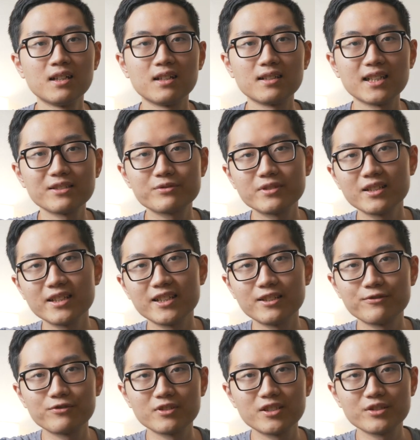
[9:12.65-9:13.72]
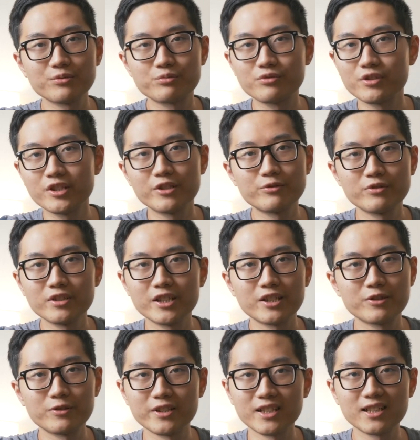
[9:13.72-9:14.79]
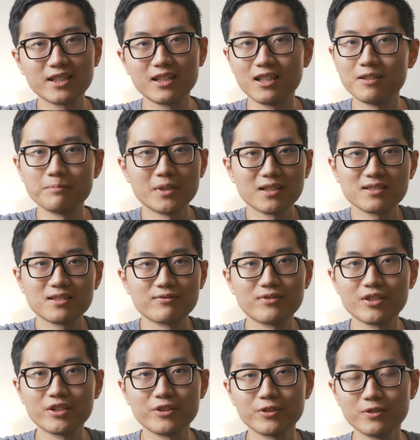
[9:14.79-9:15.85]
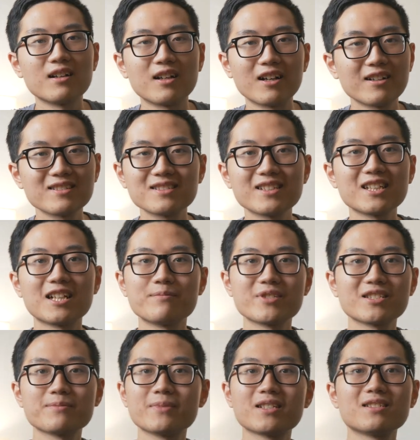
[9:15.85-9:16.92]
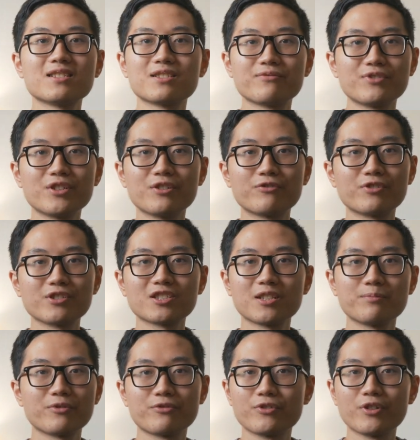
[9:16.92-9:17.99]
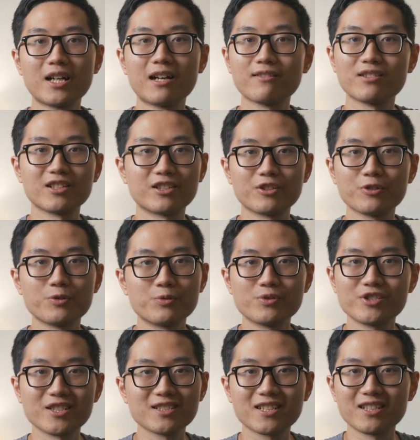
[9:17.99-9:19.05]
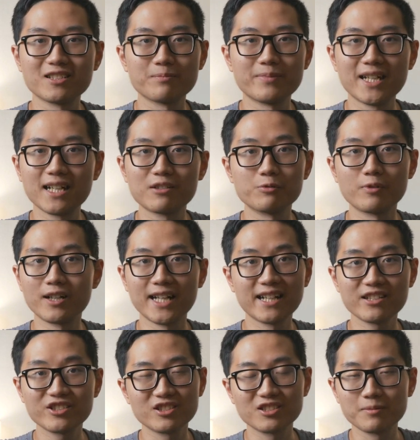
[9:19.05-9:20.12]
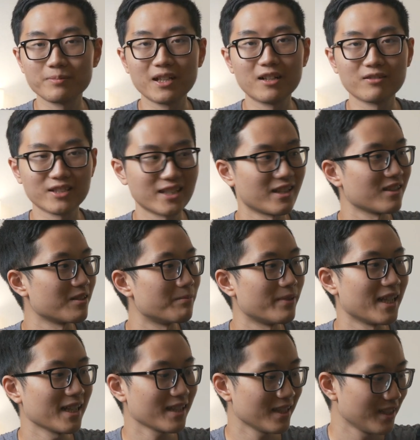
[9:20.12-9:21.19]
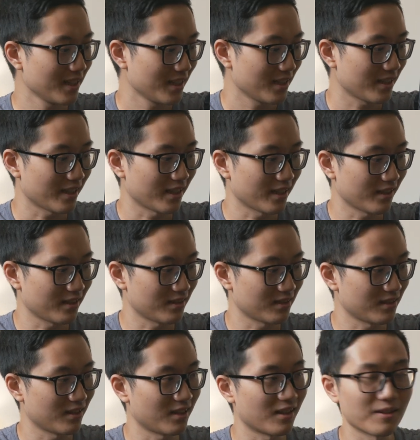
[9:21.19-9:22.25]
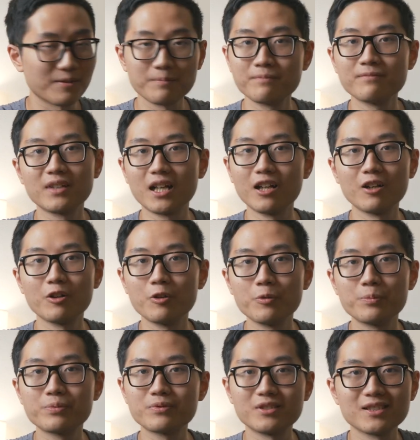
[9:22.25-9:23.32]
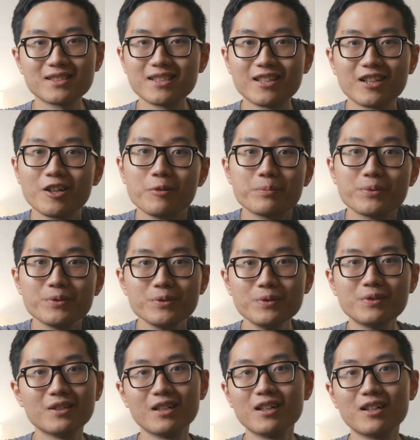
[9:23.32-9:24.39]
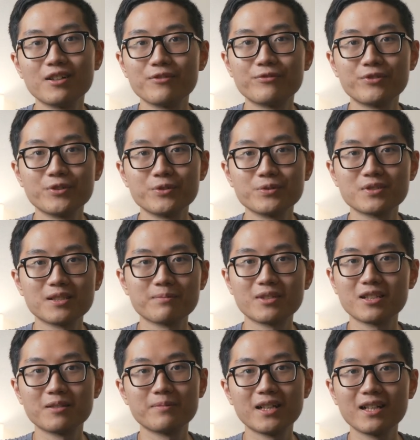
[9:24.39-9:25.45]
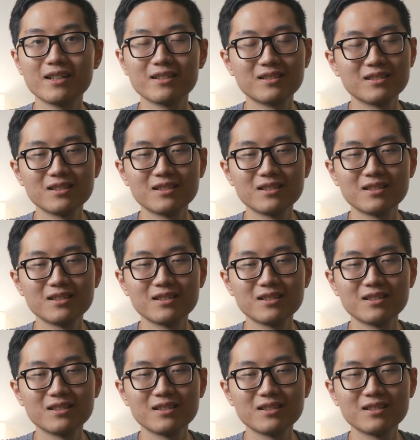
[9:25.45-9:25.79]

That's really it for this really quick unboxing video. Honestly, I'm just making this video for some of you out there who just got the bag or are anxious about getting the bag. And I hope this can help you feel something about it.